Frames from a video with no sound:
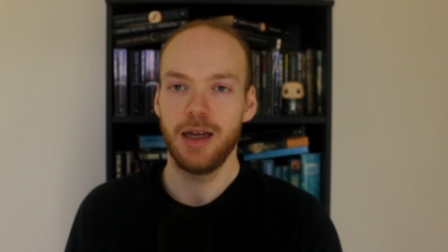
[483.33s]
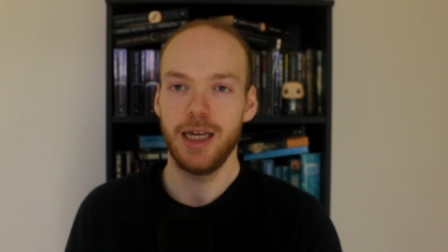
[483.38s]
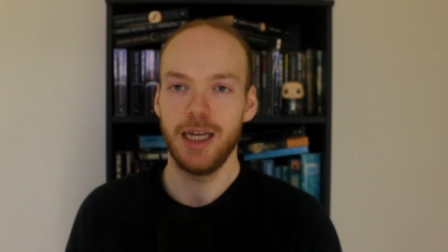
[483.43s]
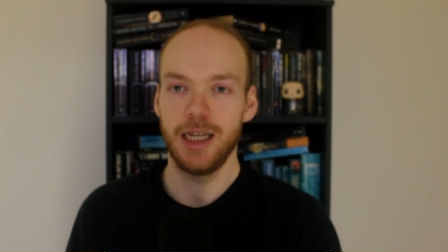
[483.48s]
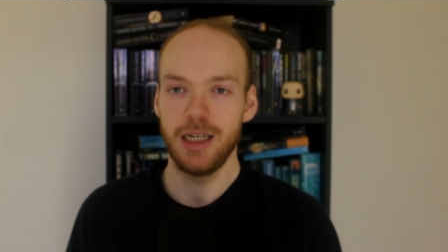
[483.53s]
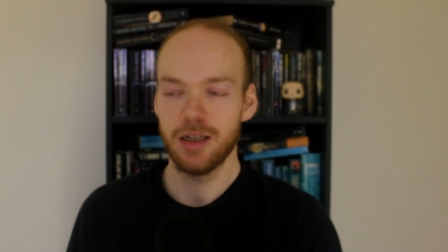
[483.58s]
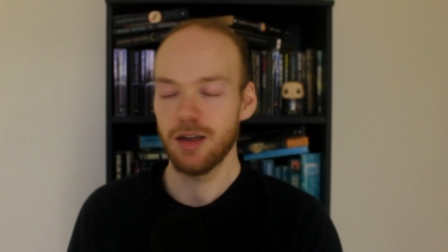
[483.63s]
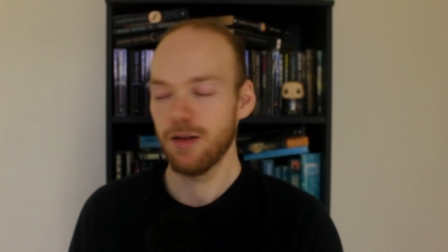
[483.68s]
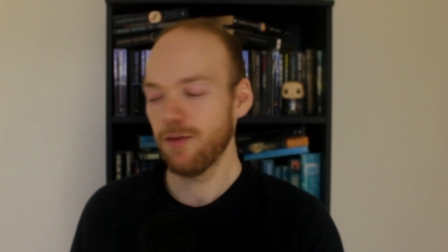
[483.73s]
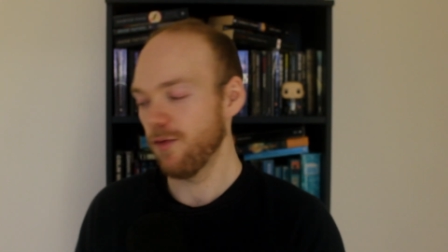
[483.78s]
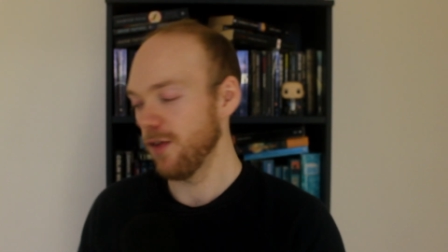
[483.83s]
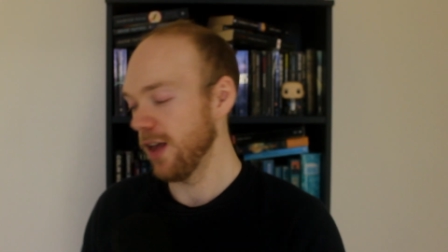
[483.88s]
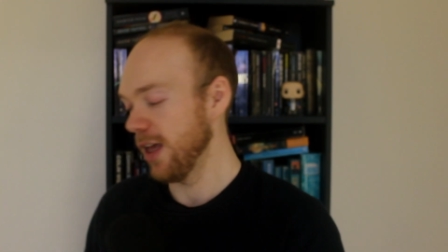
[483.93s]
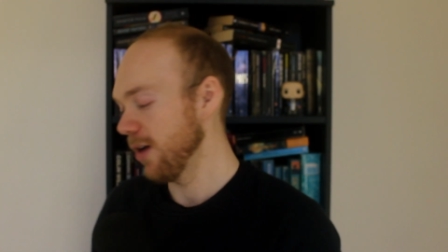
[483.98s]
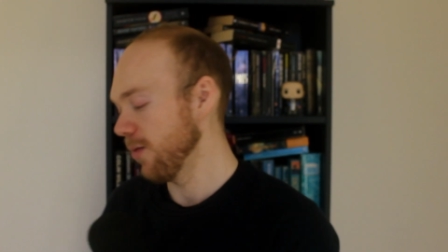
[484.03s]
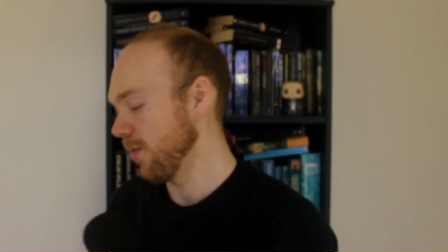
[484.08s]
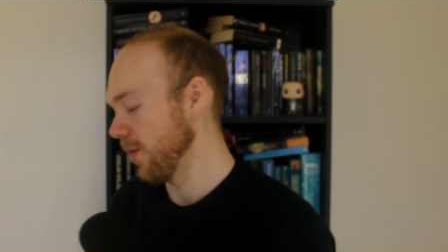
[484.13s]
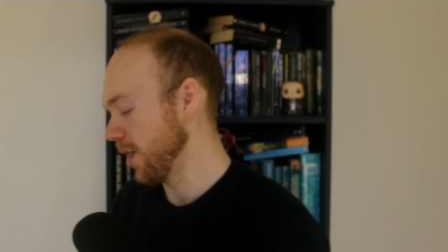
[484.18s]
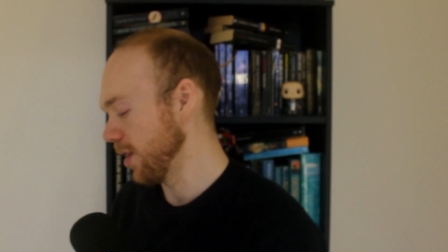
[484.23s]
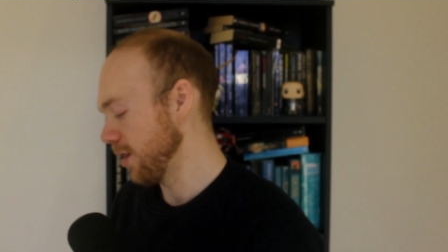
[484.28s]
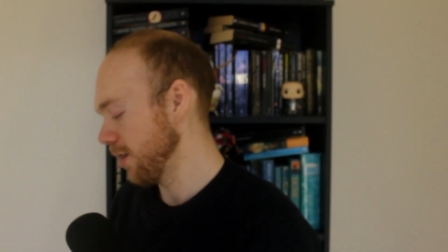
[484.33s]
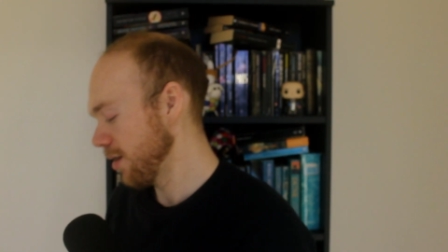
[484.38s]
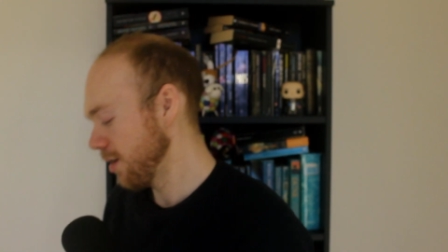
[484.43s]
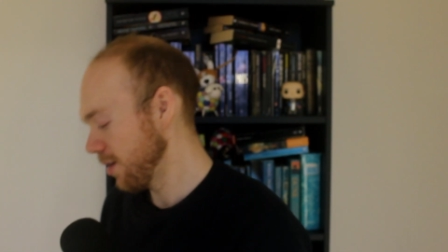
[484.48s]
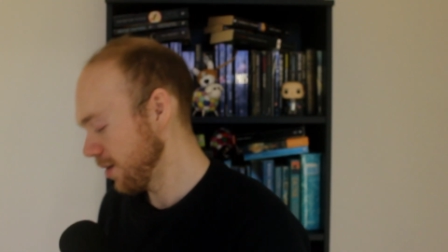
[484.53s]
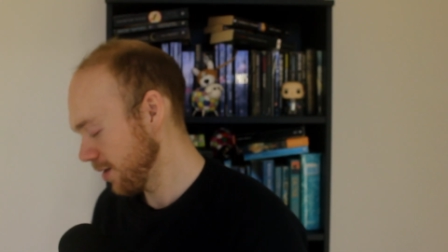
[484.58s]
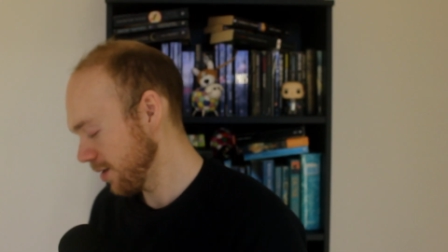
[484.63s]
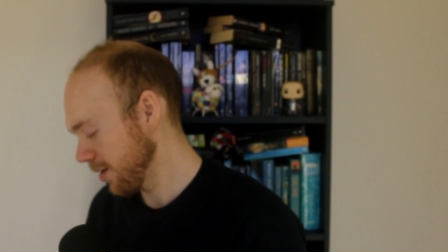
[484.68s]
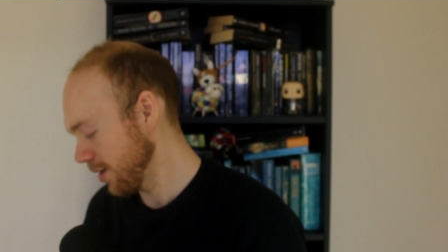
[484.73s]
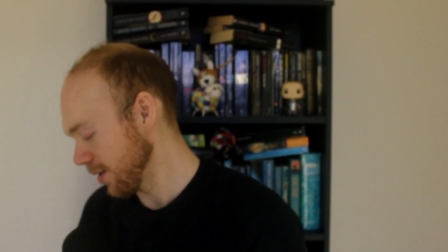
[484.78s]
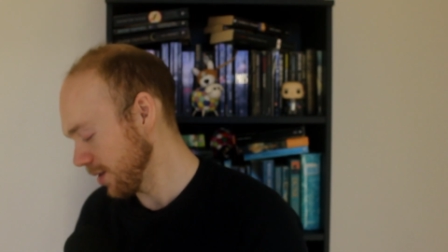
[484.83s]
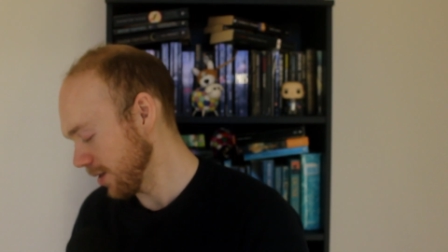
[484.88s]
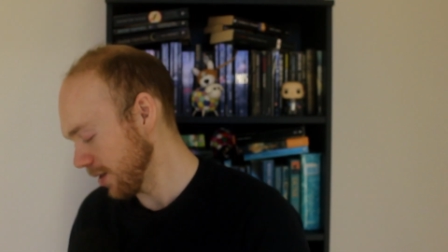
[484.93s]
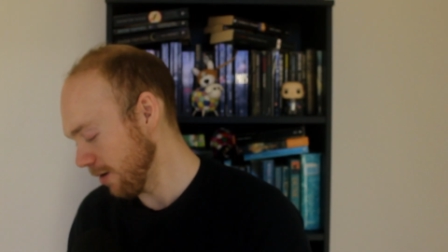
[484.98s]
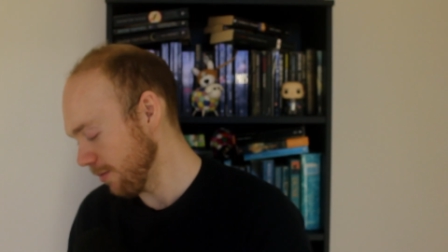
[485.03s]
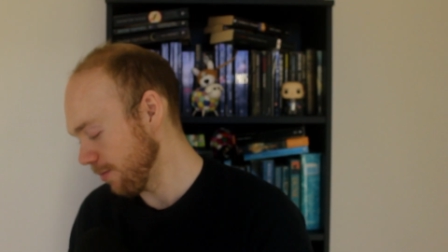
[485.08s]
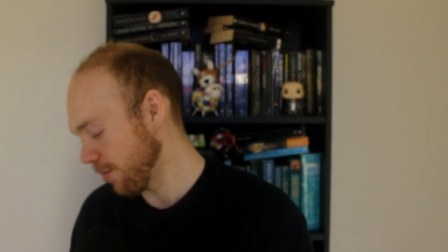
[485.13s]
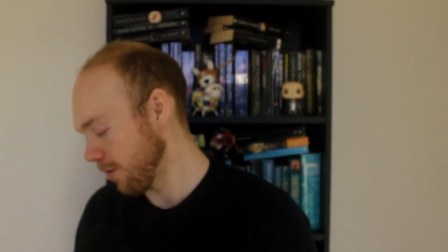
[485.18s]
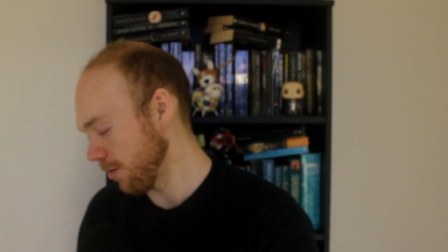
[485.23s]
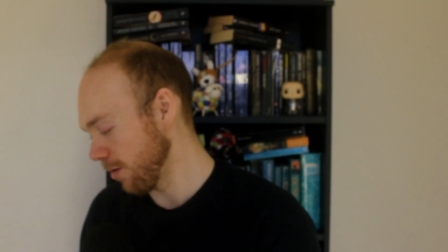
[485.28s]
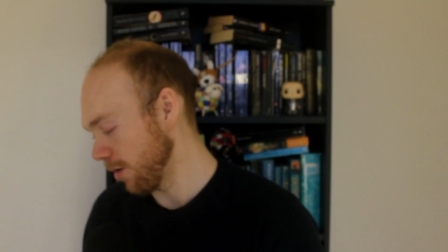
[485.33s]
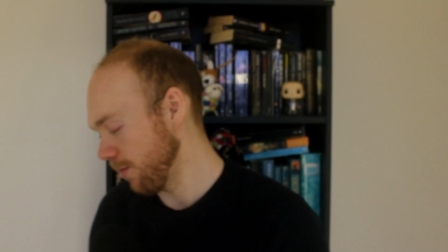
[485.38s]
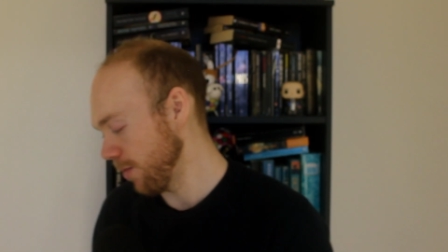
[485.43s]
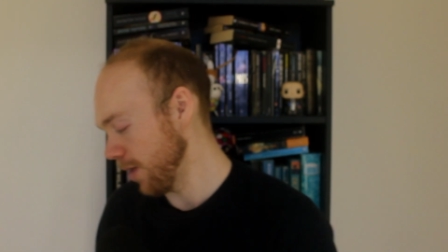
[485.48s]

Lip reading: interfere with, because there'll probably